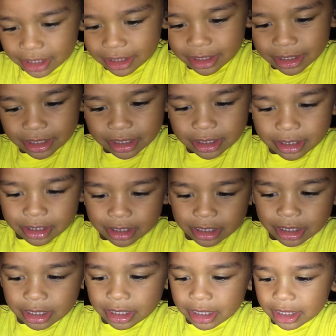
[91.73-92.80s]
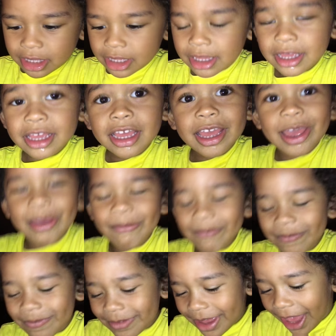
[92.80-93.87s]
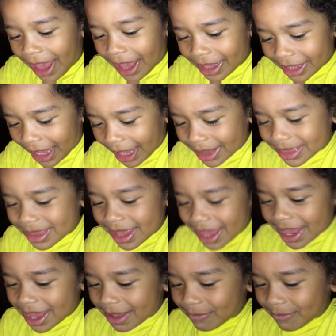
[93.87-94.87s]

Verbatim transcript: Club House. Him can't sit.